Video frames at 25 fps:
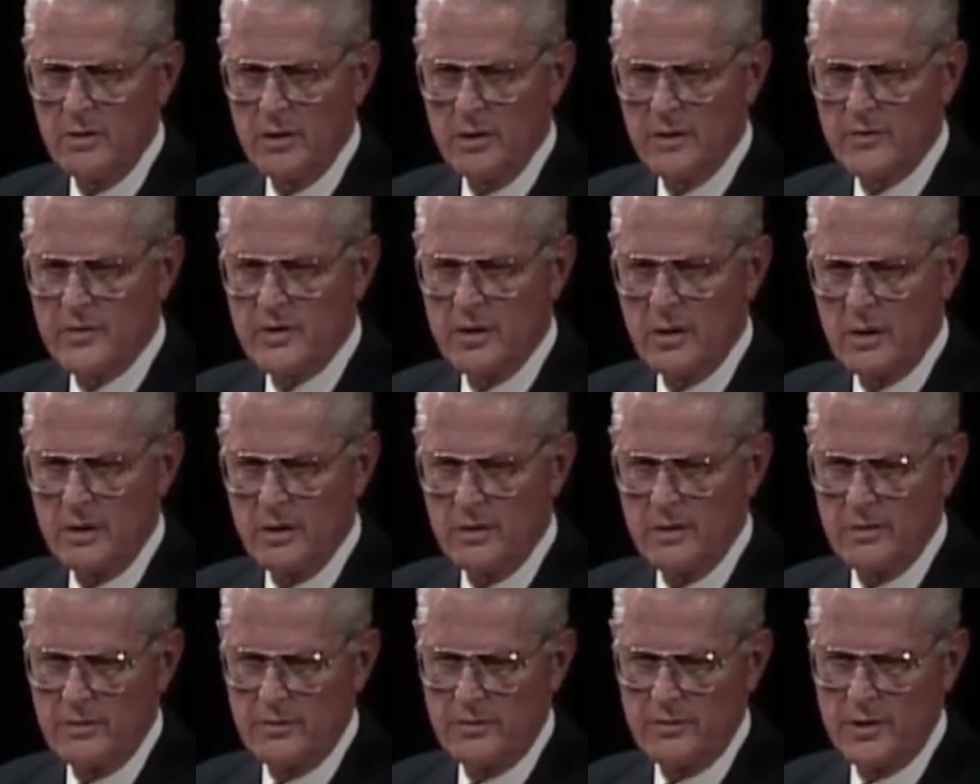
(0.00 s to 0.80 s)
lives
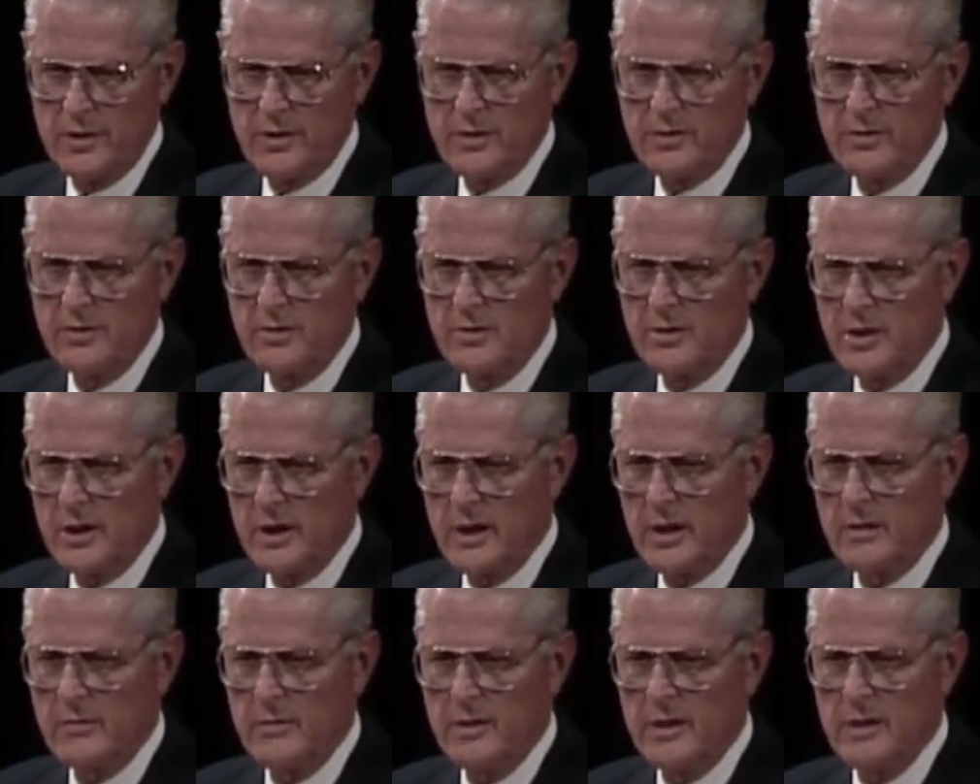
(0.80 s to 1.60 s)
alone just to
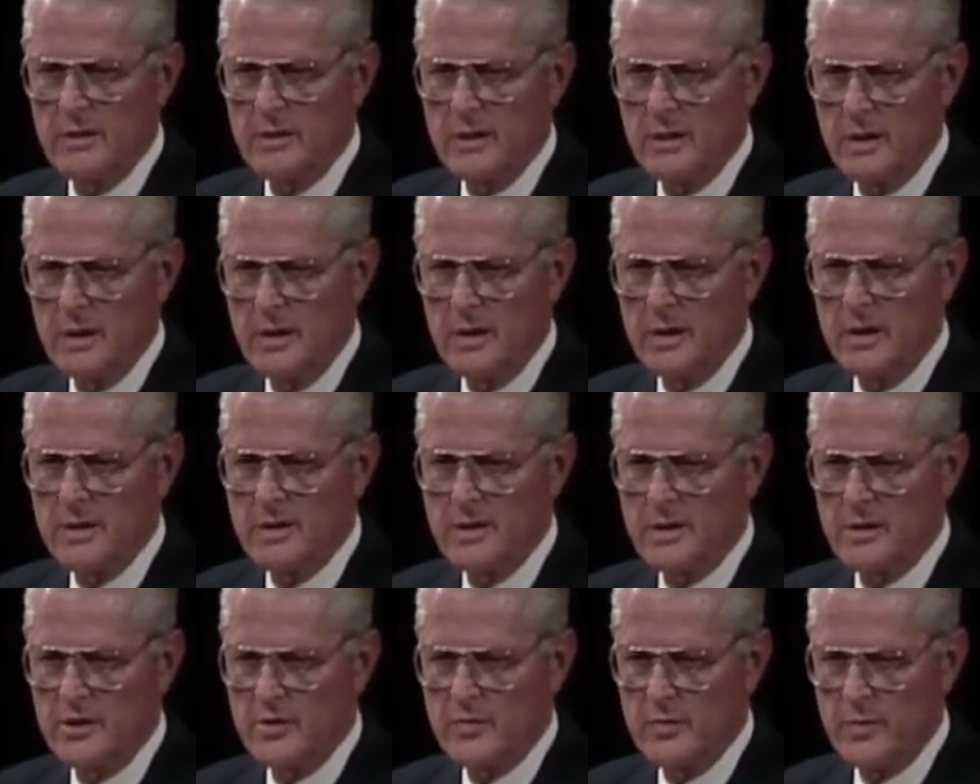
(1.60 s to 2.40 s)
chat about the
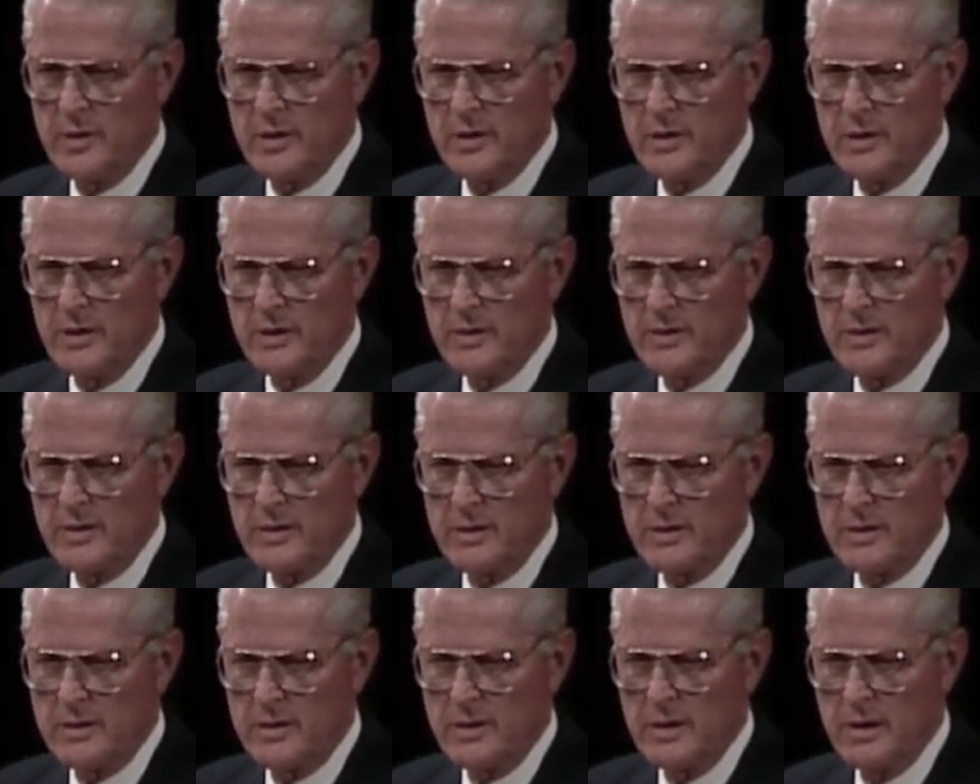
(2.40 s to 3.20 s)
day's
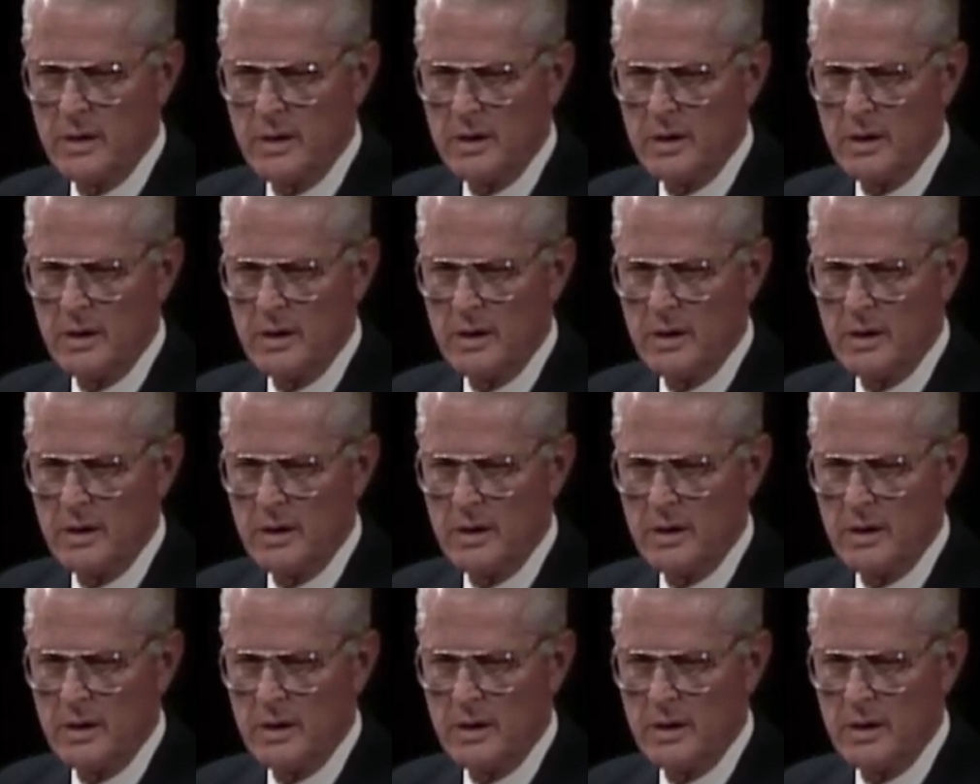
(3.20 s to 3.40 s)
experiences,